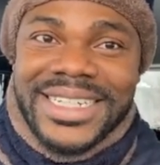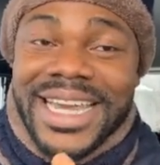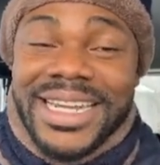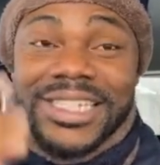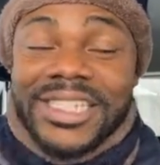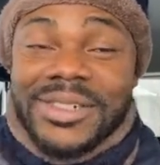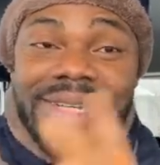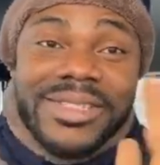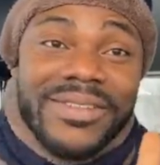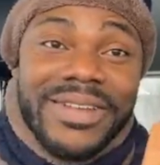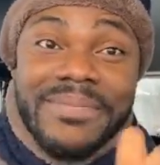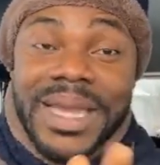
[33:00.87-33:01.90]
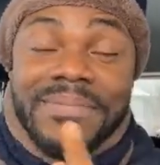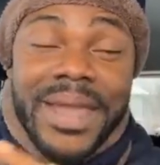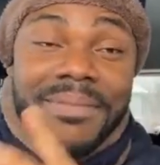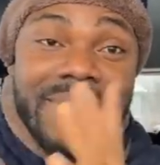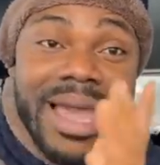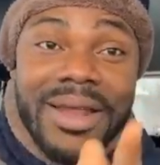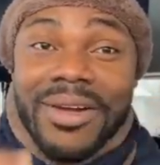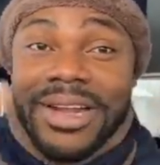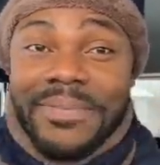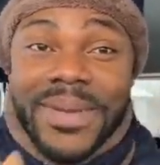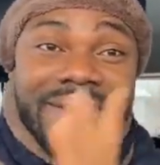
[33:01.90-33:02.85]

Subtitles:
They are the children of the big men or the